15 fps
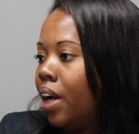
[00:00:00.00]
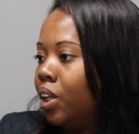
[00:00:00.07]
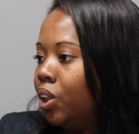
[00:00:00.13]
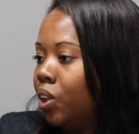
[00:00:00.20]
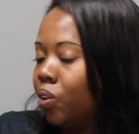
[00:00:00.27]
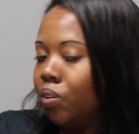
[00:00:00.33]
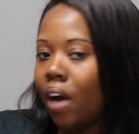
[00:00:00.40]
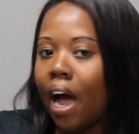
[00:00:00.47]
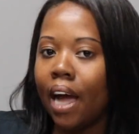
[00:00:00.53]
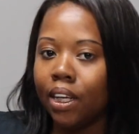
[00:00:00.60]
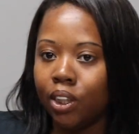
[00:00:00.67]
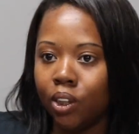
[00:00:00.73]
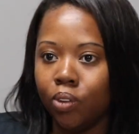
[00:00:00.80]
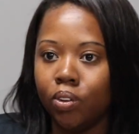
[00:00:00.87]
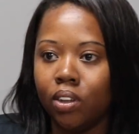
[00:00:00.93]
I
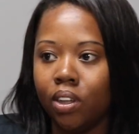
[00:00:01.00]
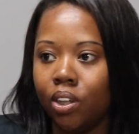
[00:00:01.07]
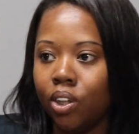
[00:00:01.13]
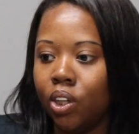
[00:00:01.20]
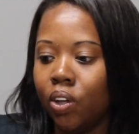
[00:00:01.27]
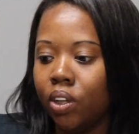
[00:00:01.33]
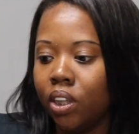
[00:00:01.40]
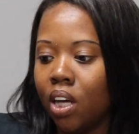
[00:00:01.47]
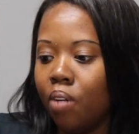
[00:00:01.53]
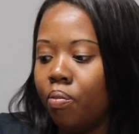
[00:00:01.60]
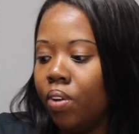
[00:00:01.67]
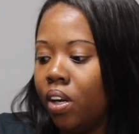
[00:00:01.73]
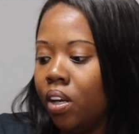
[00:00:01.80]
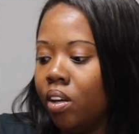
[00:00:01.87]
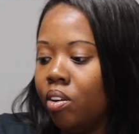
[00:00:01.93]
deal with the insurance
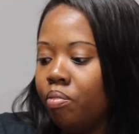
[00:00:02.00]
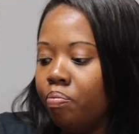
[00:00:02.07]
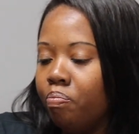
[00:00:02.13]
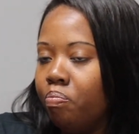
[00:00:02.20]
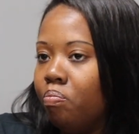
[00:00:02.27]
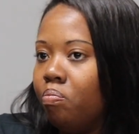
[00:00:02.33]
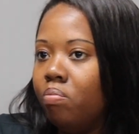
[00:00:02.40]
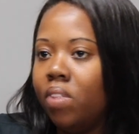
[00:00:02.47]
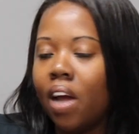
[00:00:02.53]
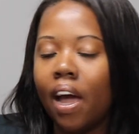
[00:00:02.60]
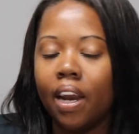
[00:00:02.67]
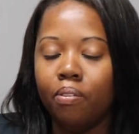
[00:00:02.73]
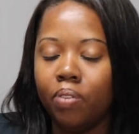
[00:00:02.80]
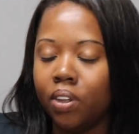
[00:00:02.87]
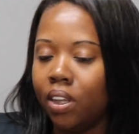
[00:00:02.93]
company
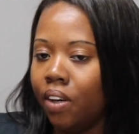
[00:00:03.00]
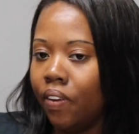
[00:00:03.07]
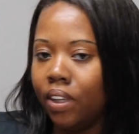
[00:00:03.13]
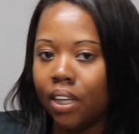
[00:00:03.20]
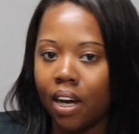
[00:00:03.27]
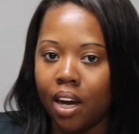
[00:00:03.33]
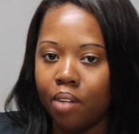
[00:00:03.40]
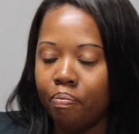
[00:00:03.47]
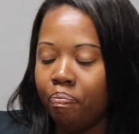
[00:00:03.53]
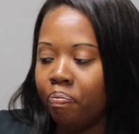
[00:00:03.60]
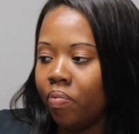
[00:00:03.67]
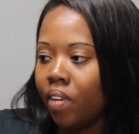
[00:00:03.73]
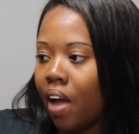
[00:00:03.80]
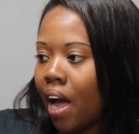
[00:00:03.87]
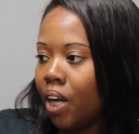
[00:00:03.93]
90% of the time.
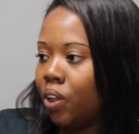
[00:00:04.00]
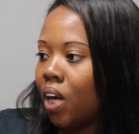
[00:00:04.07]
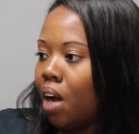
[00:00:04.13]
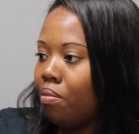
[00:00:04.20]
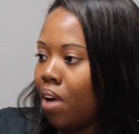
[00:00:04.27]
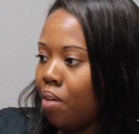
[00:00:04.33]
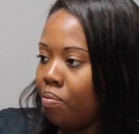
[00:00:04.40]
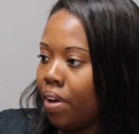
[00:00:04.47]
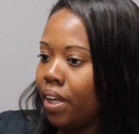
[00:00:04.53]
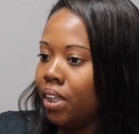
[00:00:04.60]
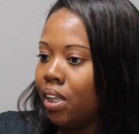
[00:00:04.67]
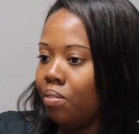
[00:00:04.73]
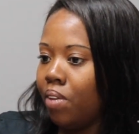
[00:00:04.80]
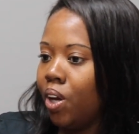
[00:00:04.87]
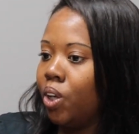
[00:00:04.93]
I try my
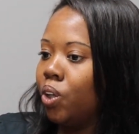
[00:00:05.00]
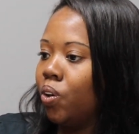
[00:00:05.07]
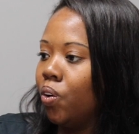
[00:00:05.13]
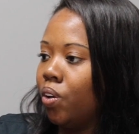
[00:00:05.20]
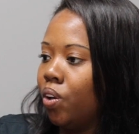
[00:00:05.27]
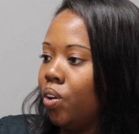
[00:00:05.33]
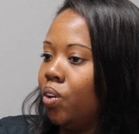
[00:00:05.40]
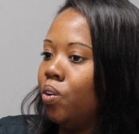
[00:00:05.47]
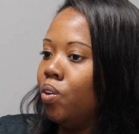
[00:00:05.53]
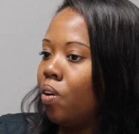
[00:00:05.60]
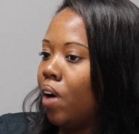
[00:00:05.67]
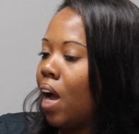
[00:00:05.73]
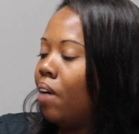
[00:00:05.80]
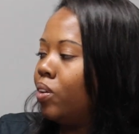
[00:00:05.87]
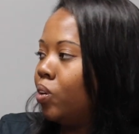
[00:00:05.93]
best to make sure you
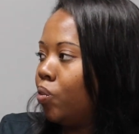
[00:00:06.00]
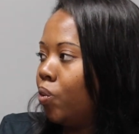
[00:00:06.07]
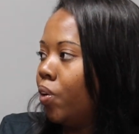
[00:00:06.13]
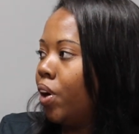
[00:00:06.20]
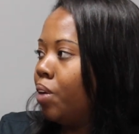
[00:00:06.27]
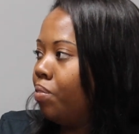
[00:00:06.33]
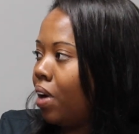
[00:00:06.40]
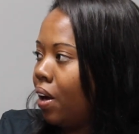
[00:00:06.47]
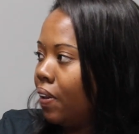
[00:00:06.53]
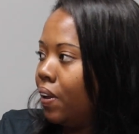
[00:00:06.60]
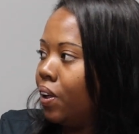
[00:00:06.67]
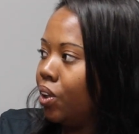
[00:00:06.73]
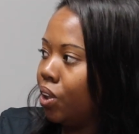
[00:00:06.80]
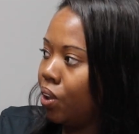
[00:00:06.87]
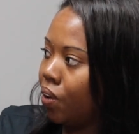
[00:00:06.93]
don't have to worry about
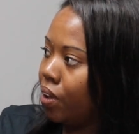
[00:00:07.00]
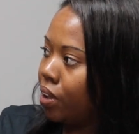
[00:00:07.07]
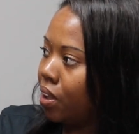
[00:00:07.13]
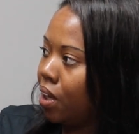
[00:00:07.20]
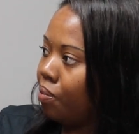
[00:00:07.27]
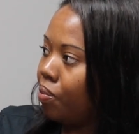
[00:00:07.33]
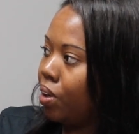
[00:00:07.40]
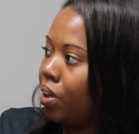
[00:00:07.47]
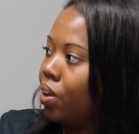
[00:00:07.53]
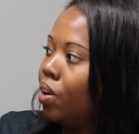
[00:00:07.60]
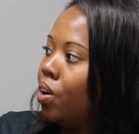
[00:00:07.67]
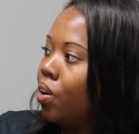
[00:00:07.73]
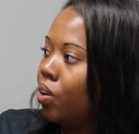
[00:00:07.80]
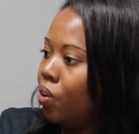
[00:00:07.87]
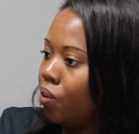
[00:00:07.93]
the insurance company.
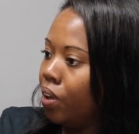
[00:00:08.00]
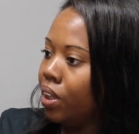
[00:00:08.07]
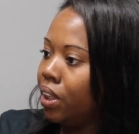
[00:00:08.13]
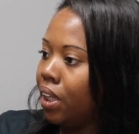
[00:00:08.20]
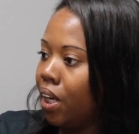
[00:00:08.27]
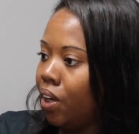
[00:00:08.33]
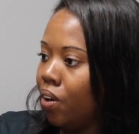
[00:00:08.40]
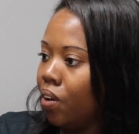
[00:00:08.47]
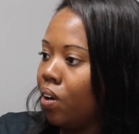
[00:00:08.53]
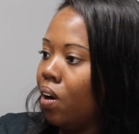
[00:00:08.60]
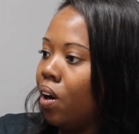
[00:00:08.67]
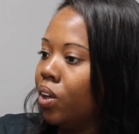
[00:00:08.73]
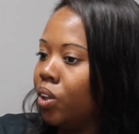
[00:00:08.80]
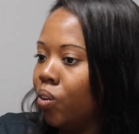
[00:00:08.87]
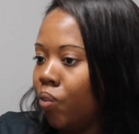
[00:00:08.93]
You can stay in your
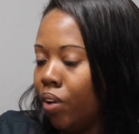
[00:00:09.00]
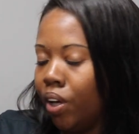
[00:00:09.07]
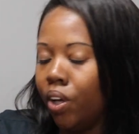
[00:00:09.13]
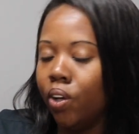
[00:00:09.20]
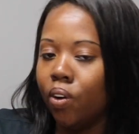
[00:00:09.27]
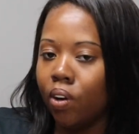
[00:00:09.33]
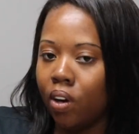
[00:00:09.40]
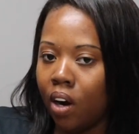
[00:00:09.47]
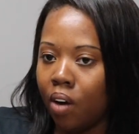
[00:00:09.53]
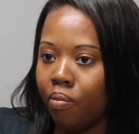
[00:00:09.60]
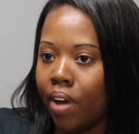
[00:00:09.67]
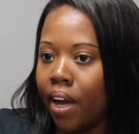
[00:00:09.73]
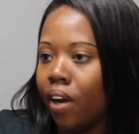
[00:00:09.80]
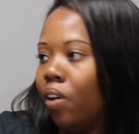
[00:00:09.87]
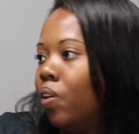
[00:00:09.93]
car till we get your car
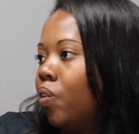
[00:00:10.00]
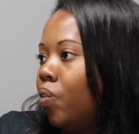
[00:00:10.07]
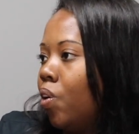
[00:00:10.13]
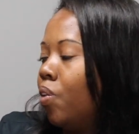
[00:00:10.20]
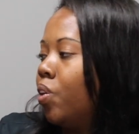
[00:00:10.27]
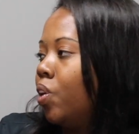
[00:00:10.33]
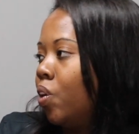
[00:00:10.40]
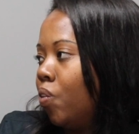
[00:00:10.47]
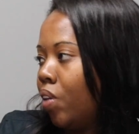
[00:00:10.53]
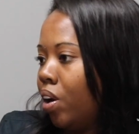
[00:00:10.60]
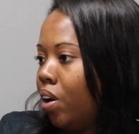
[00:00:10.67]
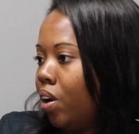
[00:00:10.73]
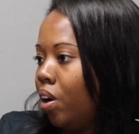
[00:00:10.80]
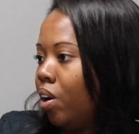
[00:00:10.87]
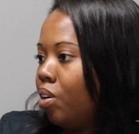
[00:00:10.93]
back on the road and you're
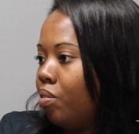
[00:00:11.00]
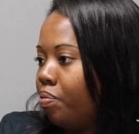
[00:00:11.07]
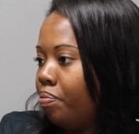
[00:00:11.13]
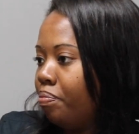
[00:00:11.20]
ready to go.